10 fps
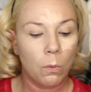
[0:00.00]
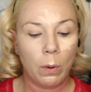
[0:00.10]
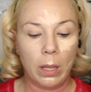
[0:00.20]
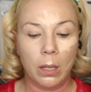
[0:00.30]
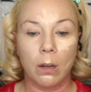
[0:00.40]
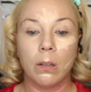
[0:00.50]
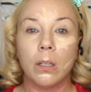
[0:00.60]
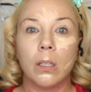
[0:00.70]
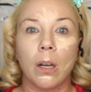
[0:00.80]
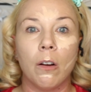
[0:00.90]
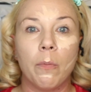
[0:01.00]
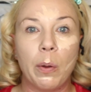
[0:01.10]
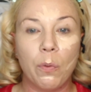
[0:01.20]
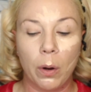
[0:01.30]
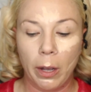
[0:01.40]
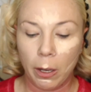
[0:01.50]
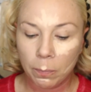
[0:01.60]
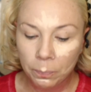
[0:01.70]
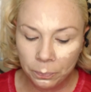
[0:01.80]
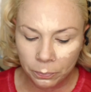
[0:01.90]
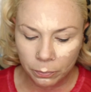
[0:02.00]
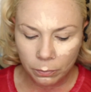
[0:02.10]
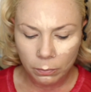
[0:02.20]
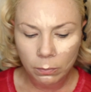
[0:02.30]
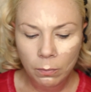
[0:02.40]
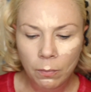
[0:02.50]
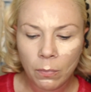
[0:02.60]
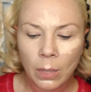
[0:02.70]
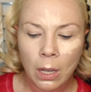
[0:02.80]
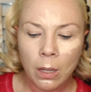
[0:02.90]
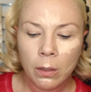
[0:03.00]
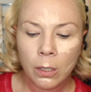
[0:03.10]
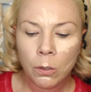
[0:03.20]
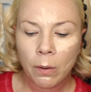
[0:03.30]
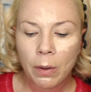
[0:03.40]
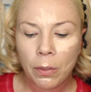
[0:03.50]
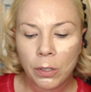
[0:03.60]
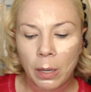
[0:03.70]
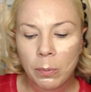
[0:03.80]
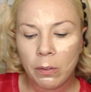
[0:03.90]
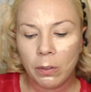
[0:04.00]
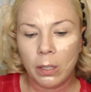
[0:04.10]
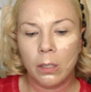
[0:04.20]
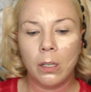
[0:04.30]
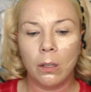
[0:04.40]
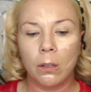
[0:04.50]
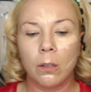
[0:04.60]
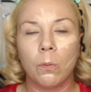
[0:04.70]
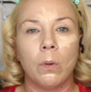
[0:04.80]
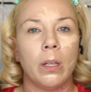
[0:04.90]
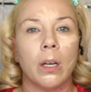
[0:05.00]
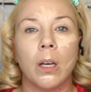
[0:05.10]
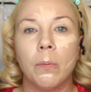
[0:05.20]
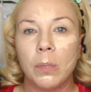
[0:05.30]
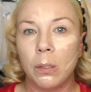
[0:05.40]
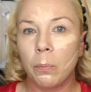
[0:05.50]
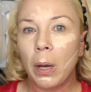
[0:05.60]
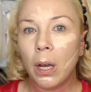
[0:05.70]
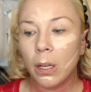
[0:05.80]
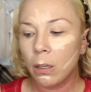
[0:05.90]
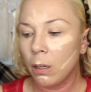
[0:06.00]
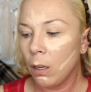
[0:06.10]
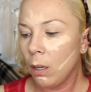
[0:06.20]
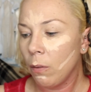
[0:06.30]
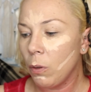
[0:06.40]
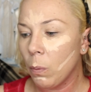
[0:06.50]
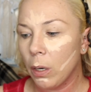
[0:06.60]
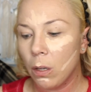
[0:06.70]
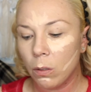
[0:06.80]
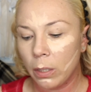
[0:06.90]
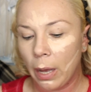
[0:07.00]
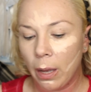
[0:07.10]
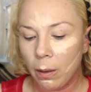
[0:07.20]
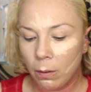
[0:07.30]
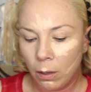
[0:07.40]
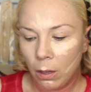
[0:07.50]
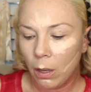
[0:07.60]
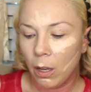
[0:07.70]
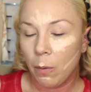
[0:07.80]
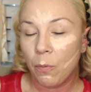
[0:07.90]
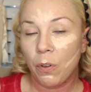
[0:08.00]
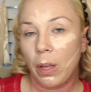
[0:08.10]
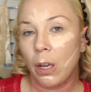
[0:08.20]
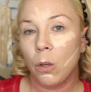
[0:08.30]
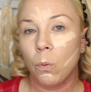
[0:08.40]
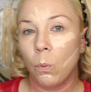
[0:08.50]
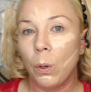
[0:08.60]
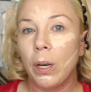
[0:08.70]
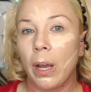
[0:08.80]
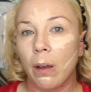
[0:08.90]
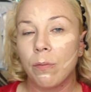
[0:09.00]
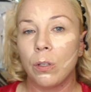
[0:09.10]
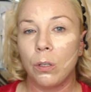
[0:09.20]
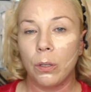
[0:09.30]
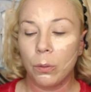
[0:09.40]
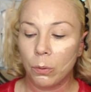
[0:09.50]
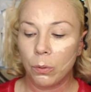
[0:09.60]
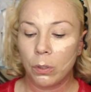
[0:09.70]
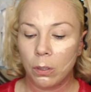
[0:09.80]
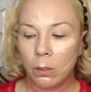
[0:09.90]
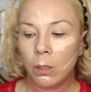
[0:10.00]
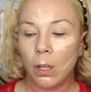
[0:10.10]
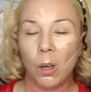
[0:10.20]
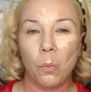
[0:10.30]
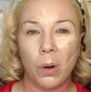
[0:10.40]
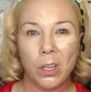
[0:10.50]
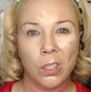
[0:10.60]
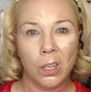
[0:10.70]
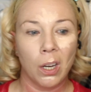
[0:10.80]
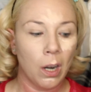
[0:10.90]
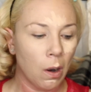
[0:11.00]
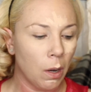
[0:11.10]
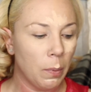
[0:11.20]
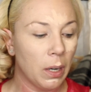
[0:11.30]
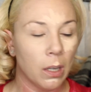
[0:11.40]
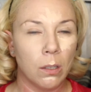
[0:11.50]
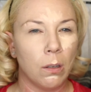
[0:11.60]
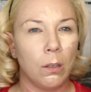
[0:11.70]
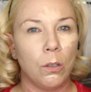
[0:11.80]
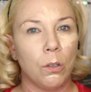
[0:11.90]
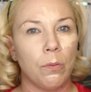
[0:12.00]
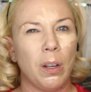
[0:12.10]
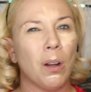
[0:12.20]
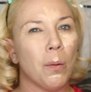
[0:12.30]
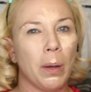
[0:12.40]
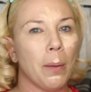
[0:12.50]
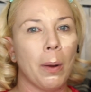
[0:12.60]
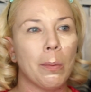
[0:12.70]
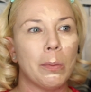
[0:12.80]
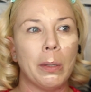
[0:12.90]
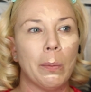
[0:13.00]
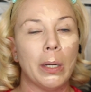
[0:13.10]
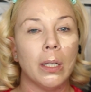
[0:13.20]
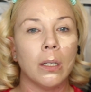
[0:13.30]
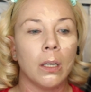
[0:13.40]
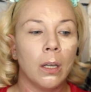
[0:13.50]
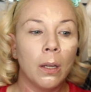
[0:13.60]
right there in the center of my forehead. They do have other types of concealer, one that comes in pot. If you want to use that, for that you would have to use a brush to get it out. I mean, I guess you could use your finger, but I probably wouldn't.